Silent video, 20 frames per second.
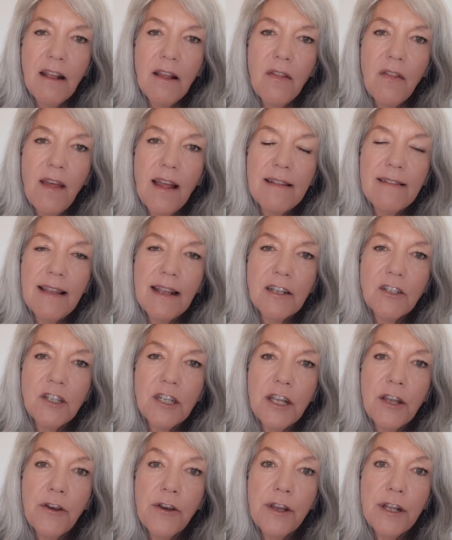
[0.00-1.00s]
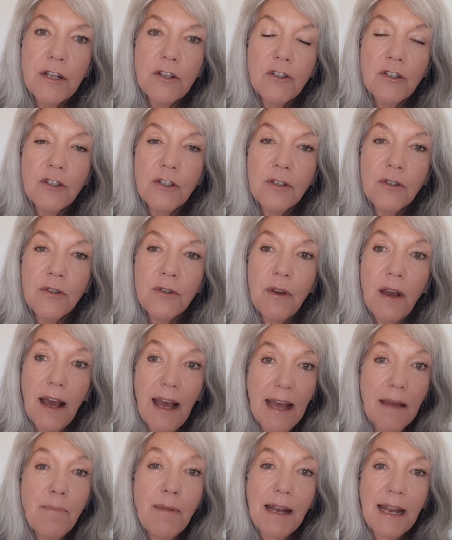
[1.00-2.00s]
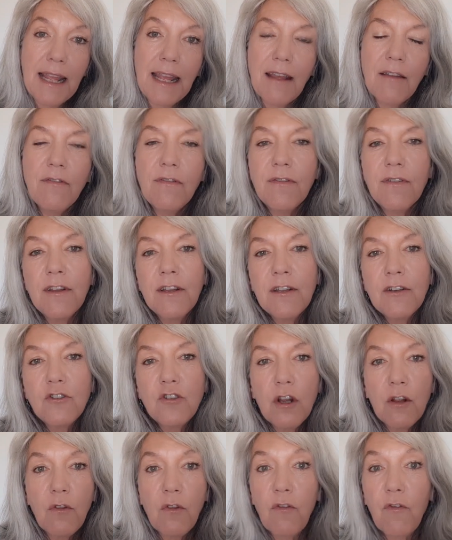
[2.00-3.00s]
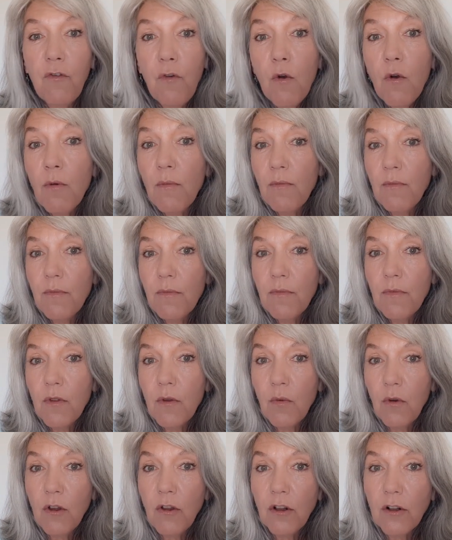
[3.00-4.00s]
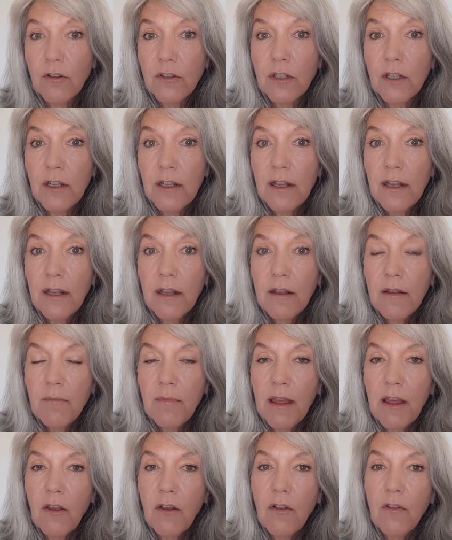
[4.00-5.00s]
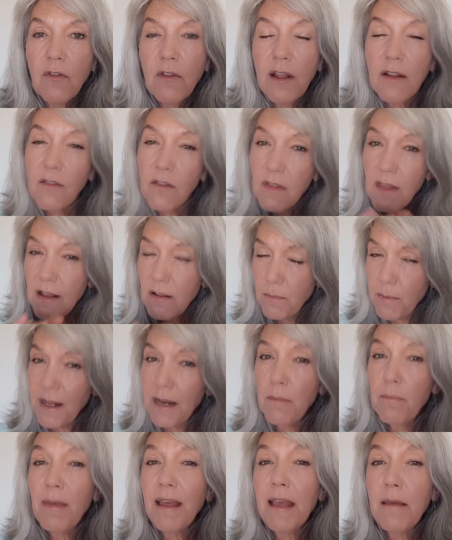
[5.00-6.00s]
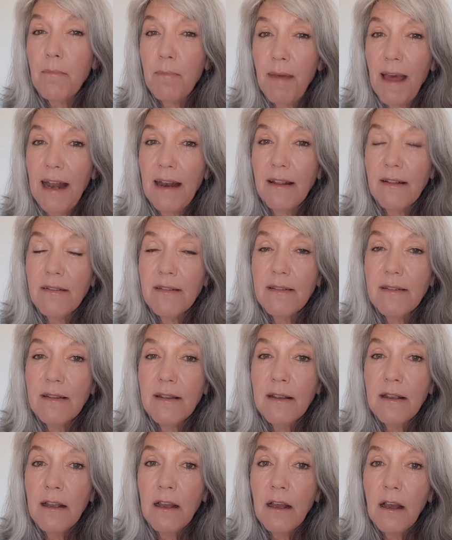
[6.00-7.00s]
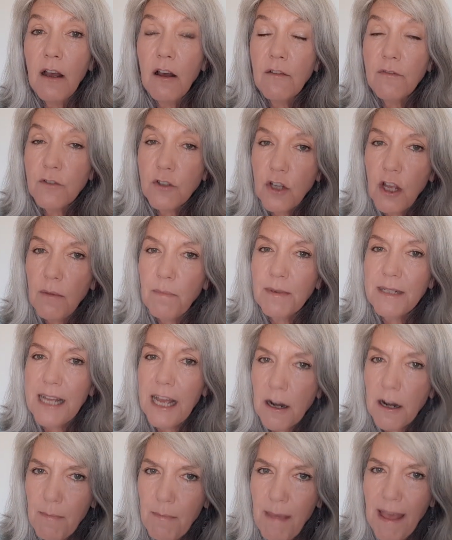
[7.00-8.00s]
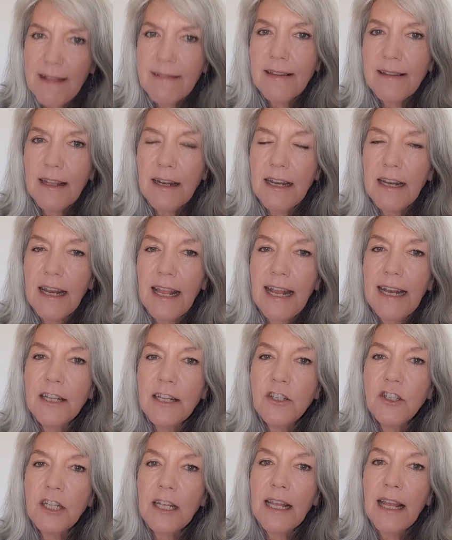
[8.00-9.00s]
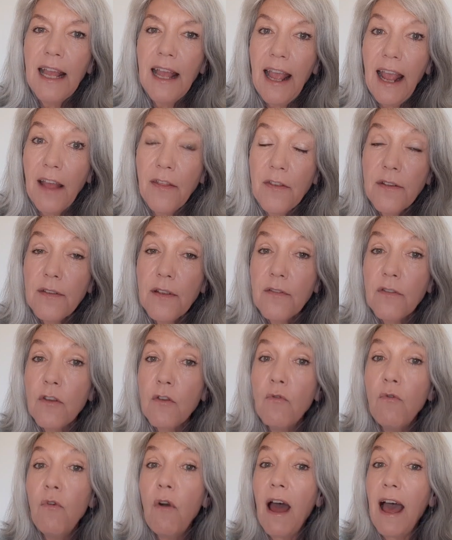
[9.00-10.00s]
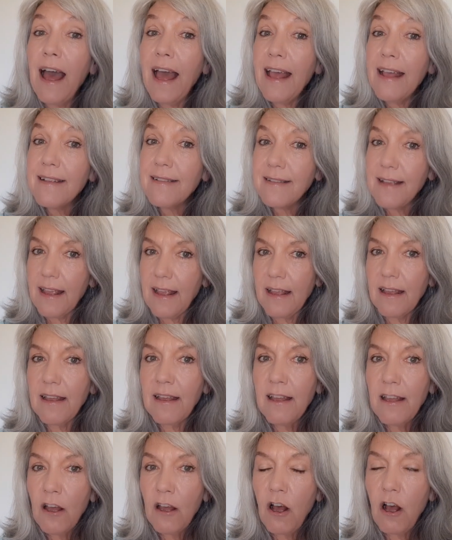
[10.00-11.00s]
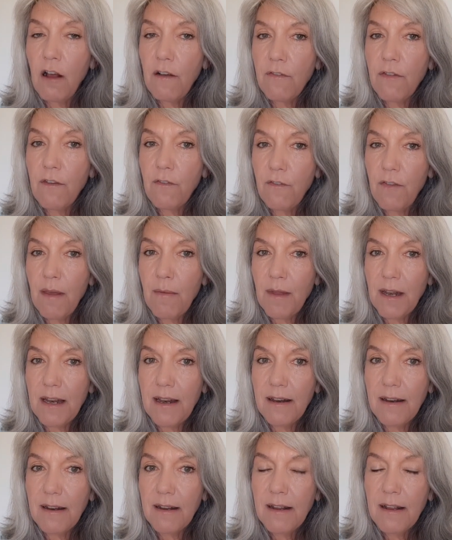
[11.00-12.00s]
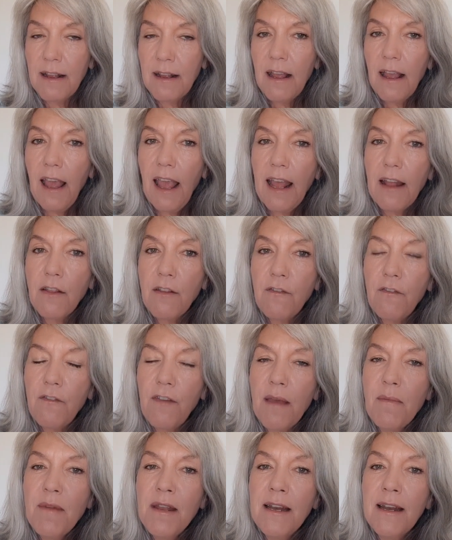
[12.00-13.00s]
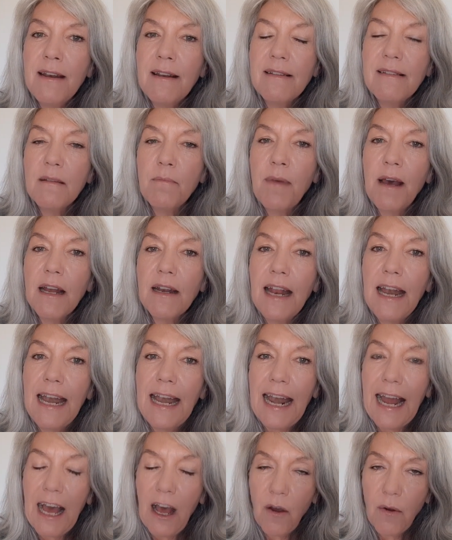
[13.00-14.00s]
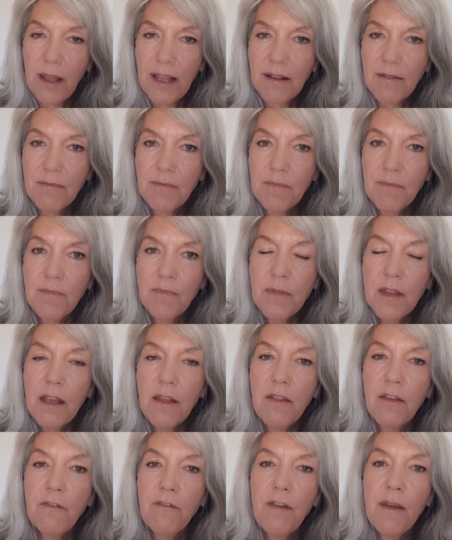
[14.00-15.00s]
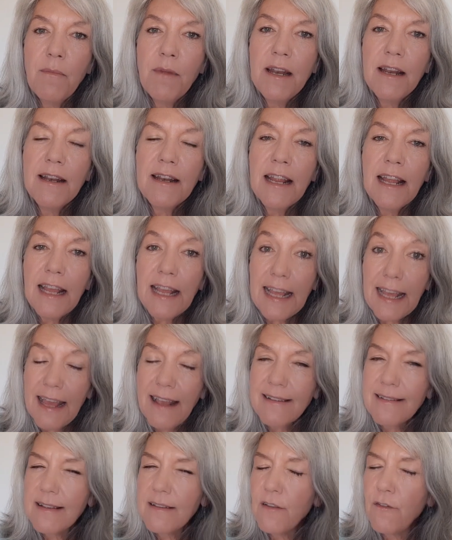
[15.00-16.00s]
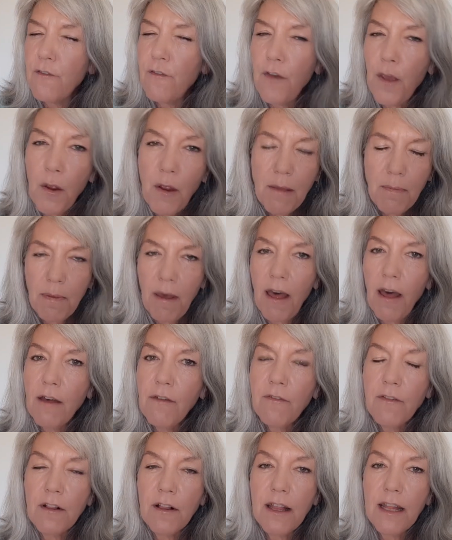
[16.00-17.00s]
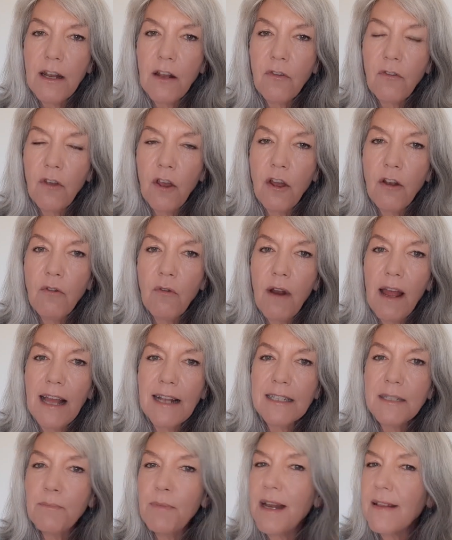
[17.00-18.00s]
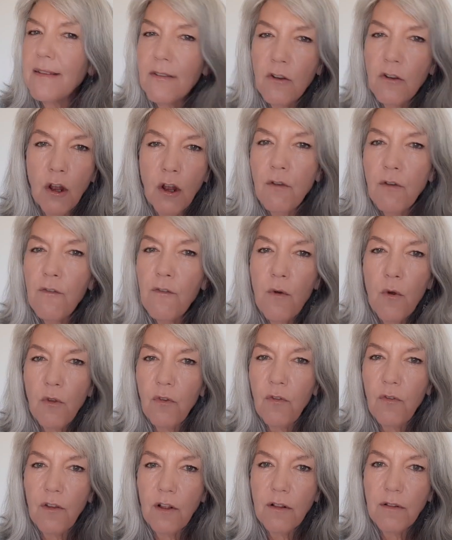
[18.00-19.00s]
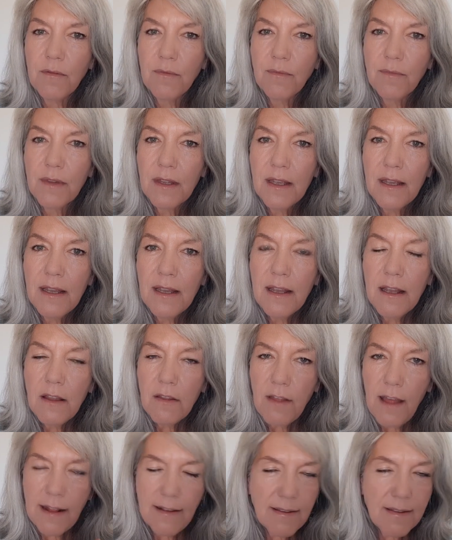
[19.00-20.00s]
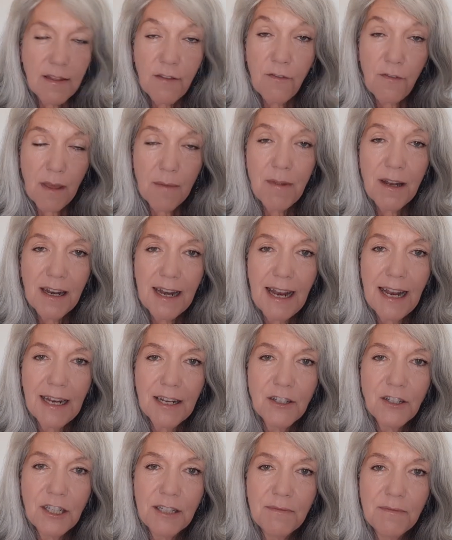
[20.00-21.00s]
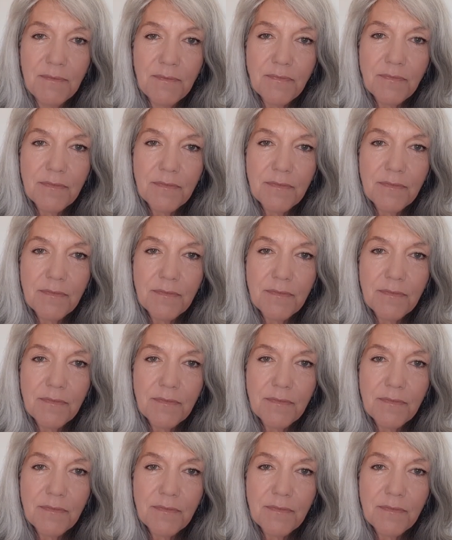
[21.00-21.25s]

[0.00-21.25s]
that's actually going to, I believe, transform the world, because there's been a big imbalance of top-down masculine energy, and this is the rising of the feminine. And the feminine is about allowing. The feminine, yes, it's very powerful in its own right, but it's not forceful. That's the feminine energy.